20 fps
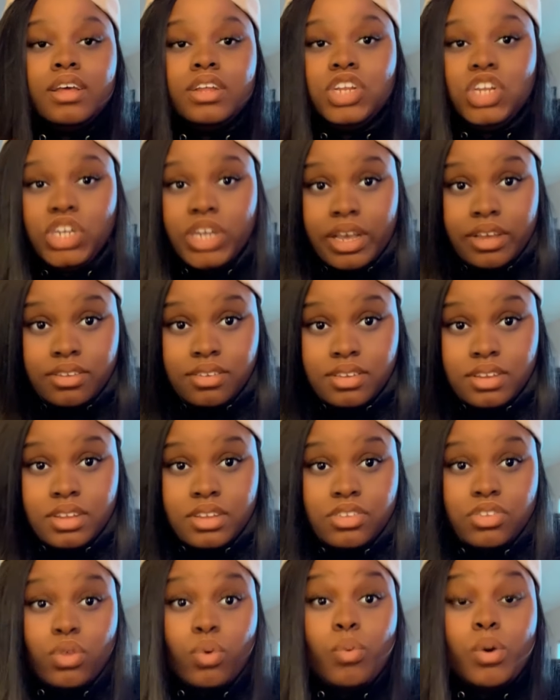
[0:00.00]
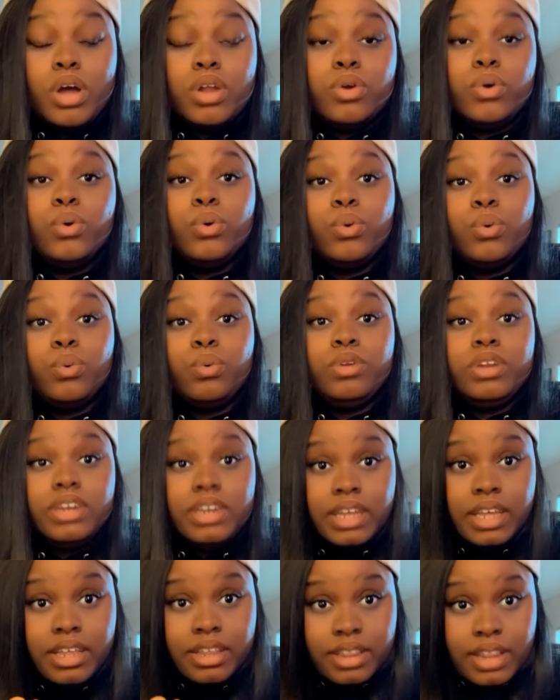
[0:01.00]
Jay-Z is the one who
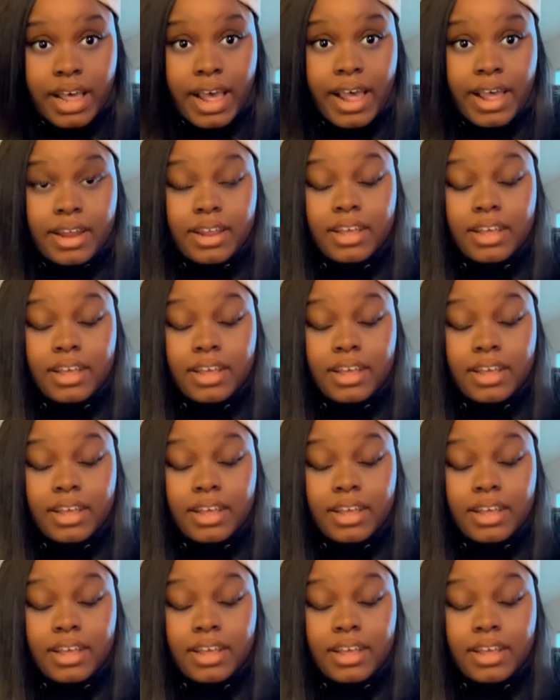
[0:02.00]
did that.